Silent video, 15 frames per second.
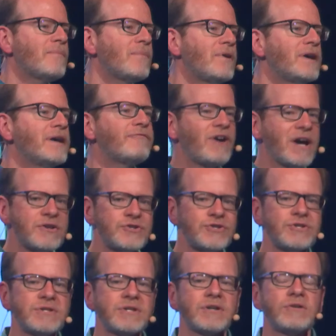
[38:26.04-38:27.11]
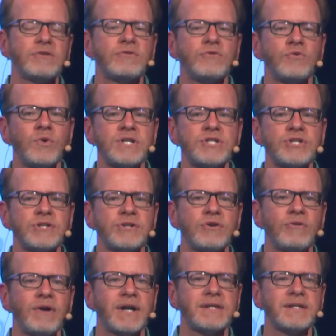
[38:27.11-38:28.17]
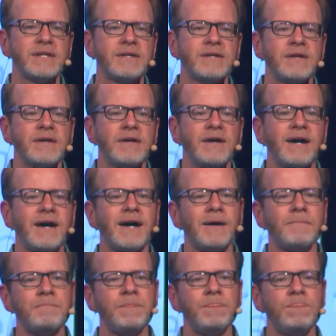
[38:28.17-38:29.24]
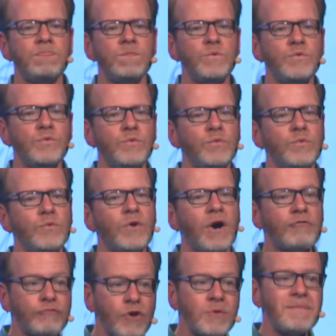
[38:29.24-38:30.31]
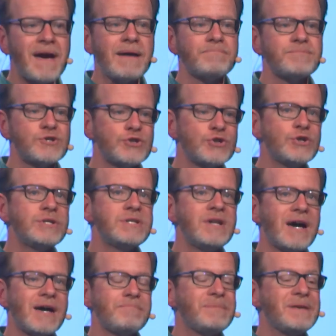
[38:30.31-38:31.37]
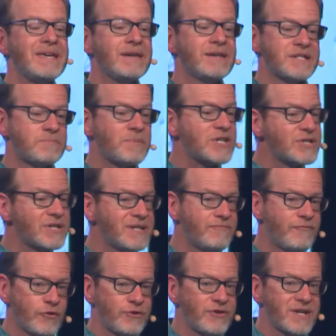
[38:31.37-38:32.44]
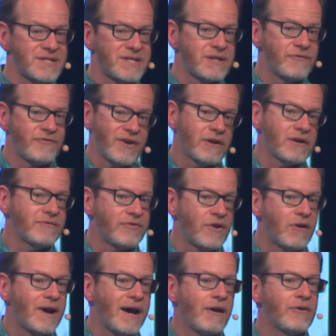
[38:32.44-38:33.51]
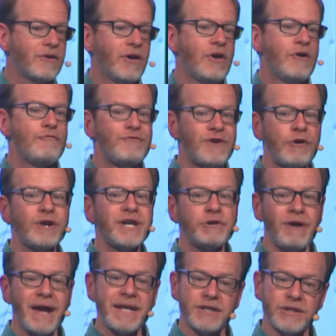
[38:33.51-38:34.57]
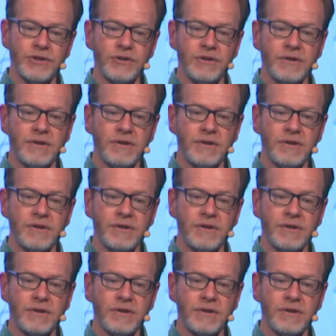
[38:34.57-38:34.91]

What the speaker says: If I understood the question correctly, a roadmap should not be, especially for things that are fairly far out, very granular.